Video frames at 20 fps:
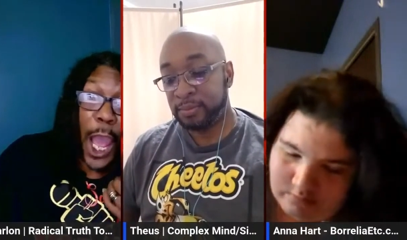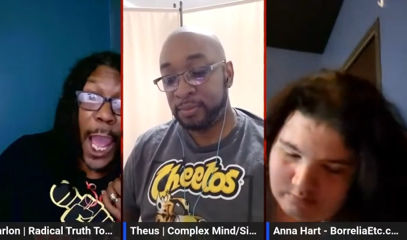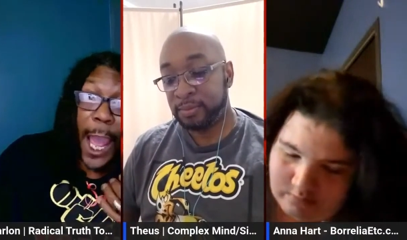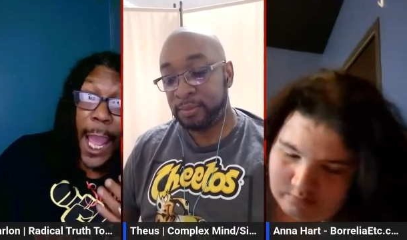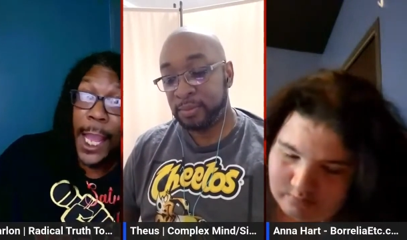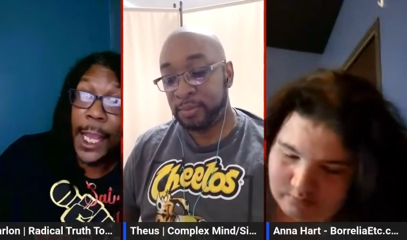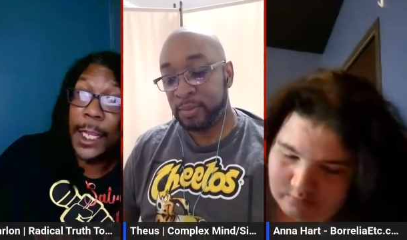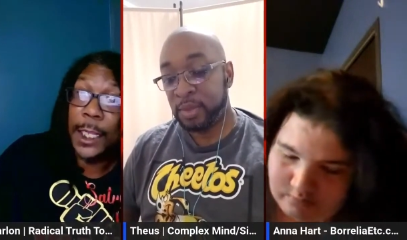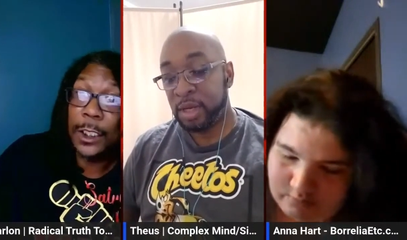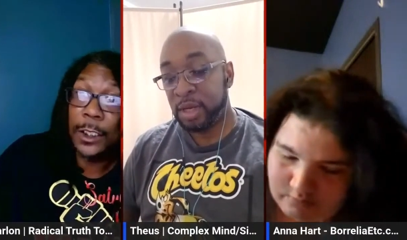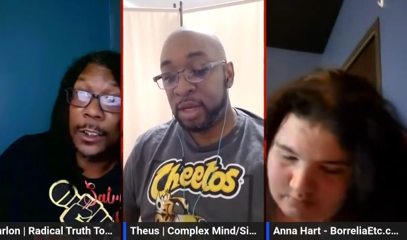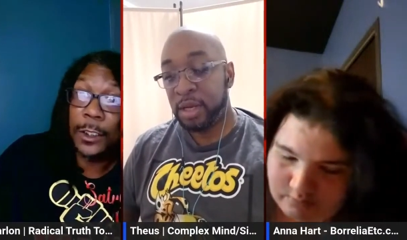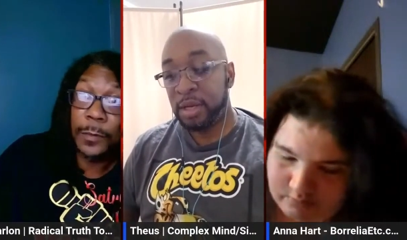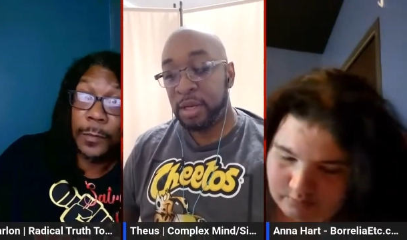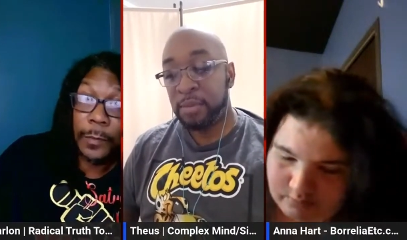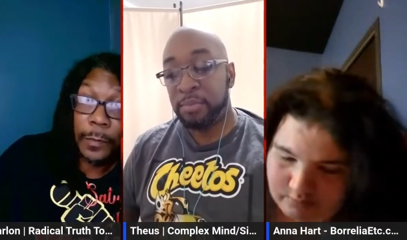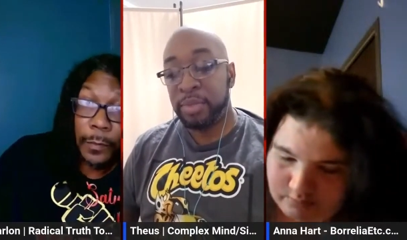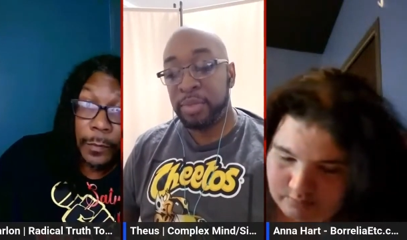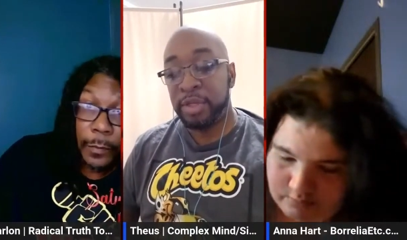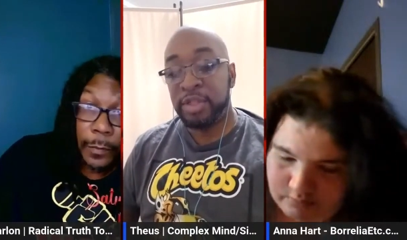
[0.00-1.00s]
Speaker 1: Ain't
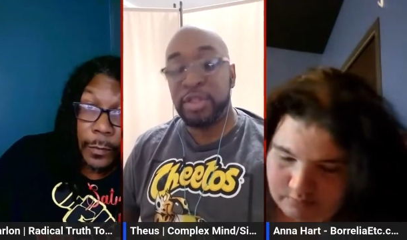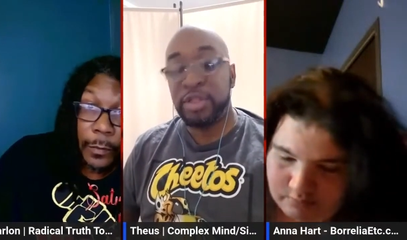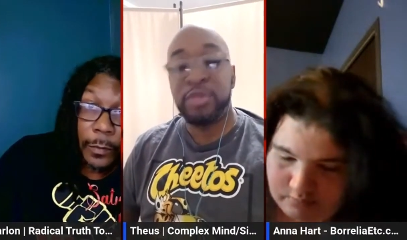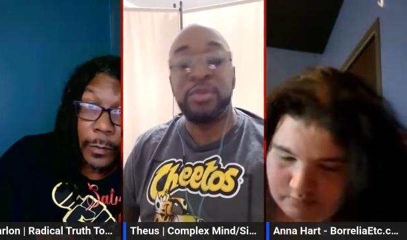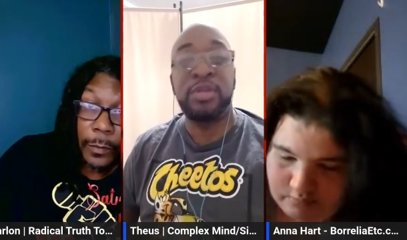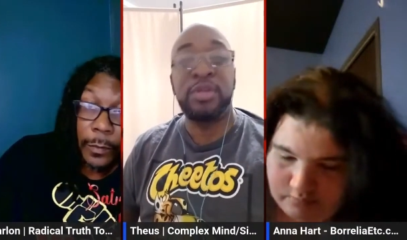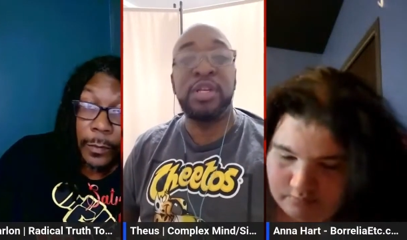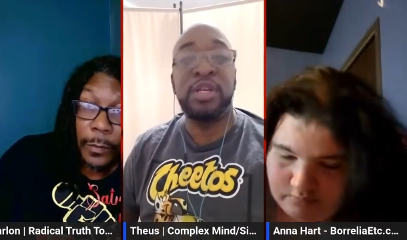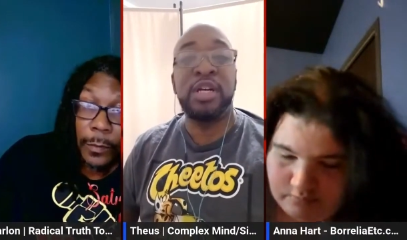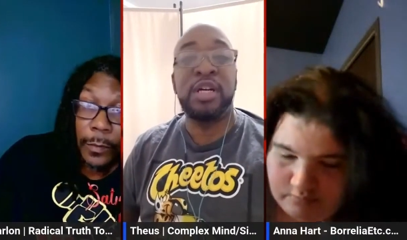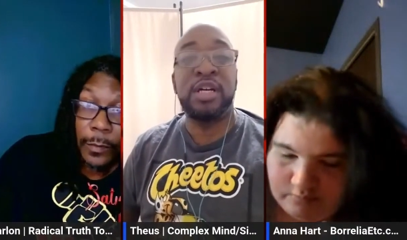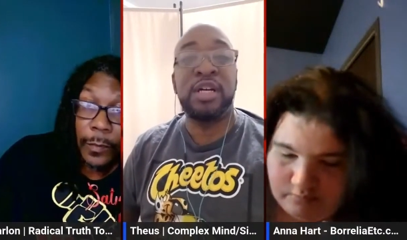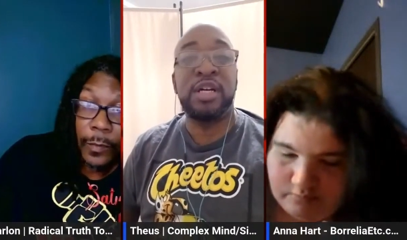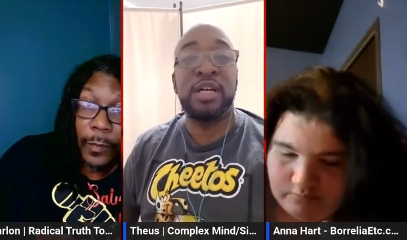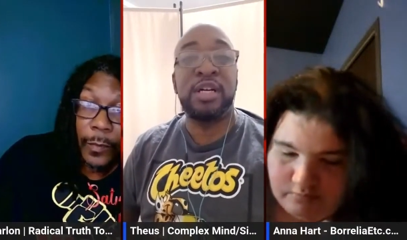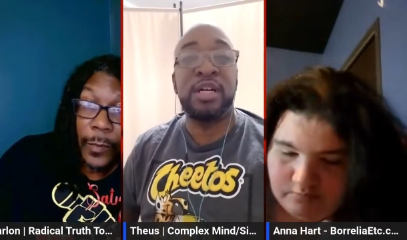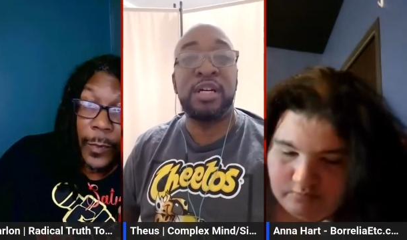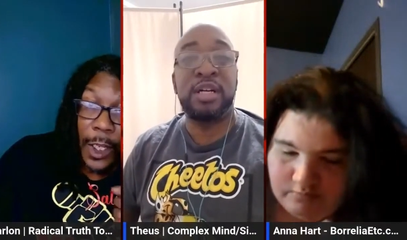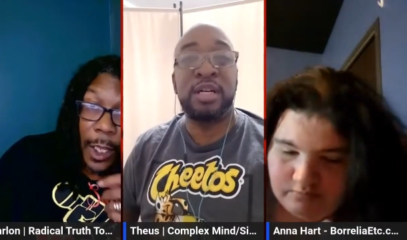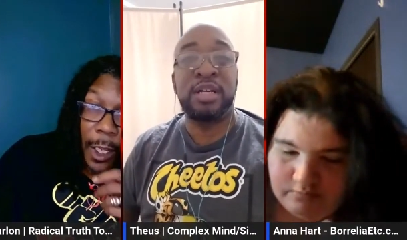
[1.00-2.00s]
but you
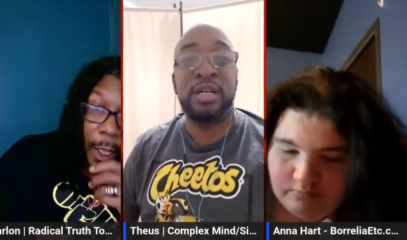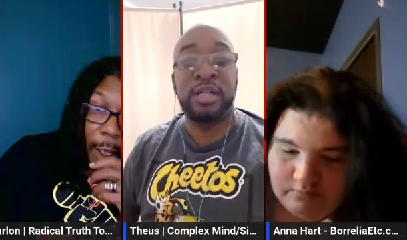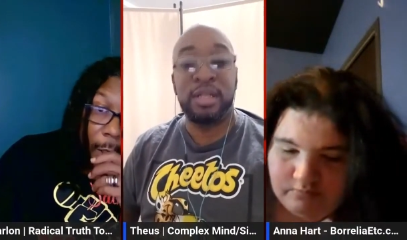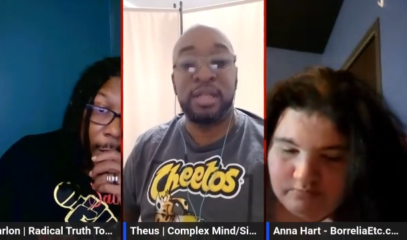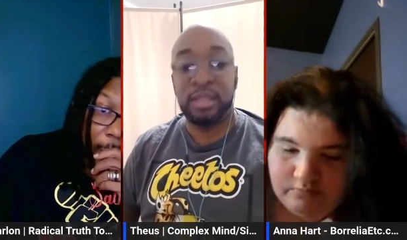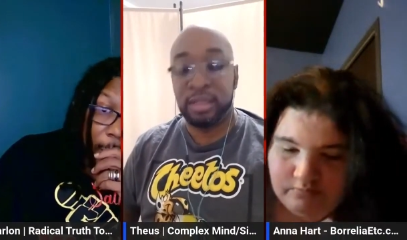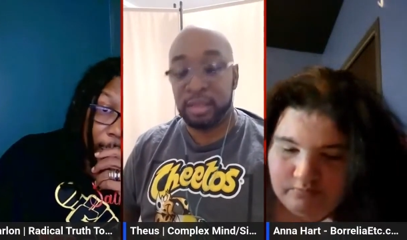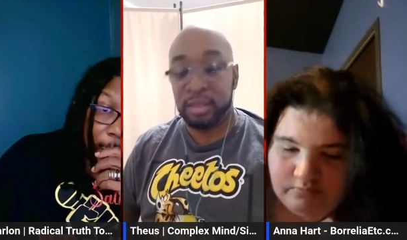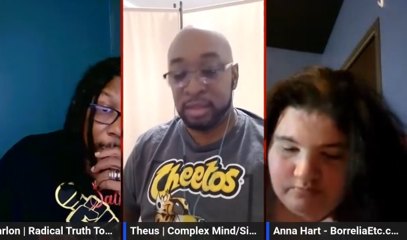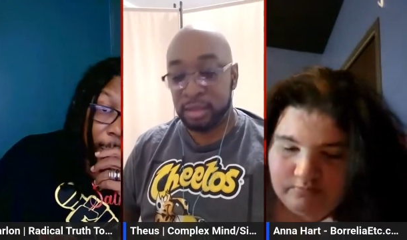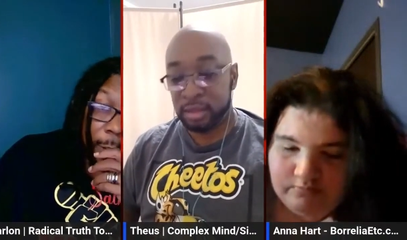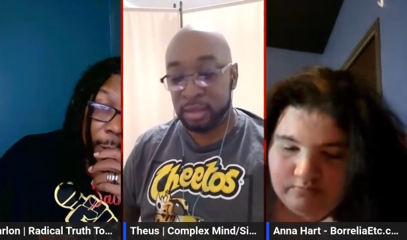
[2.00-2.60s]
love her.